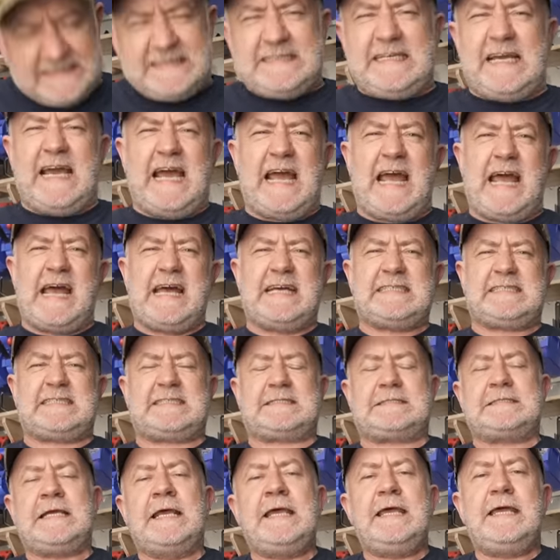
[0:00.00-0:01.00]

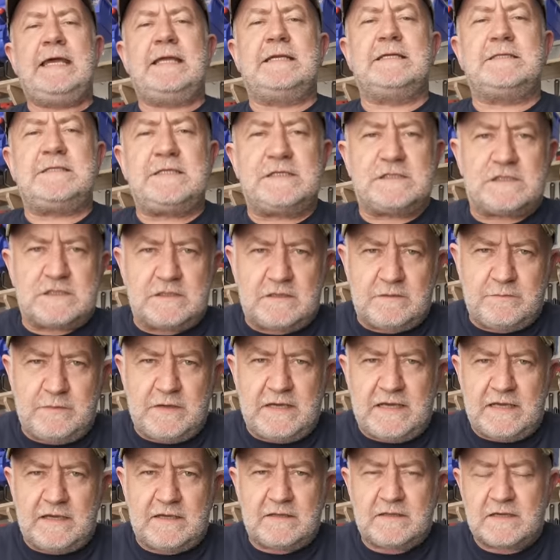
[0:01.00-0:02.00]
Yes! In addition to
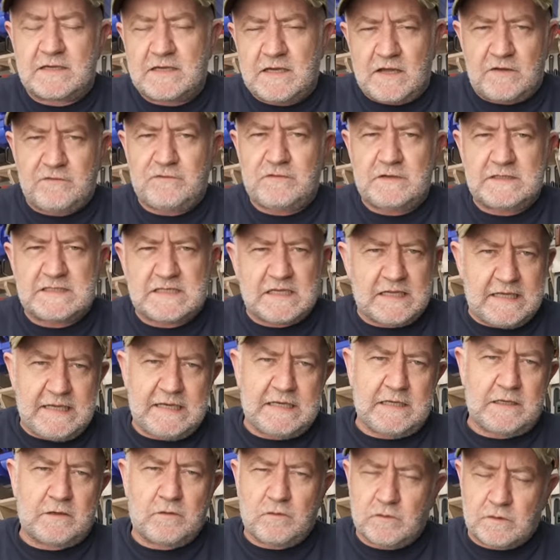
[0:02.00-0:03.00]
being the country's
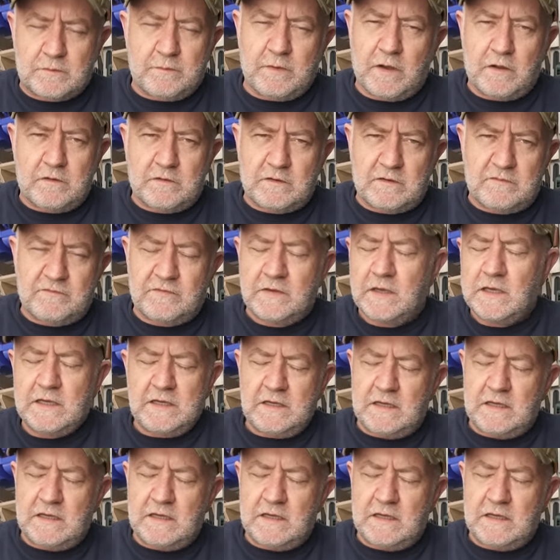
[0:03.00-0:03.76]
leading automotive